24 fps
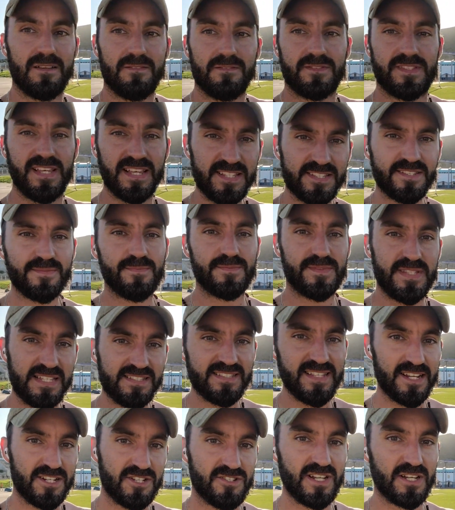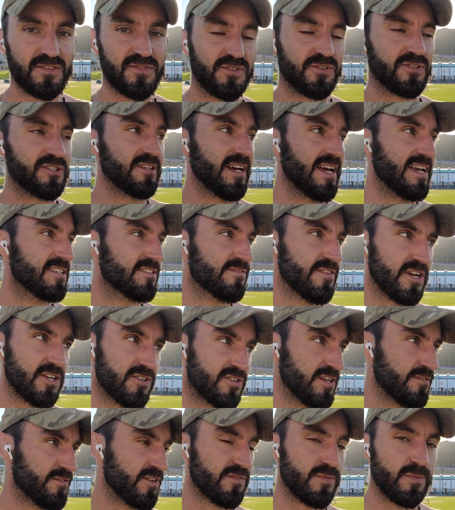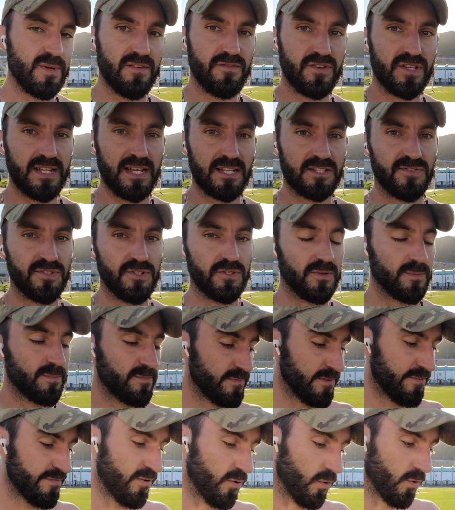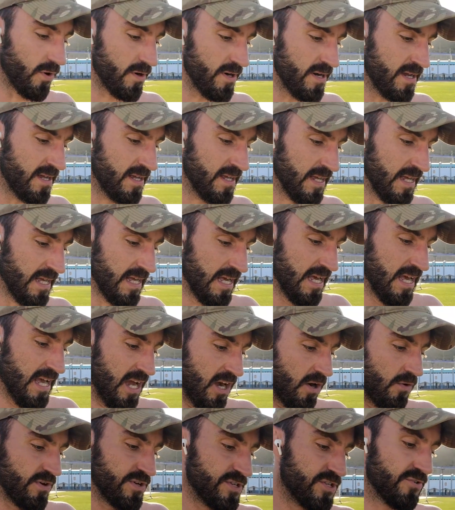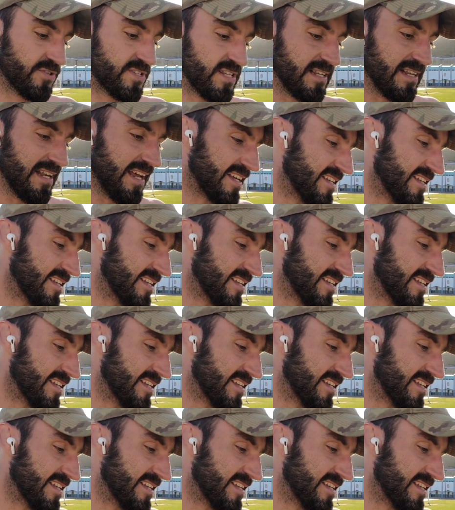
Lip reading: This exercise we're doing today is very different from everything else we do. Before, we're using like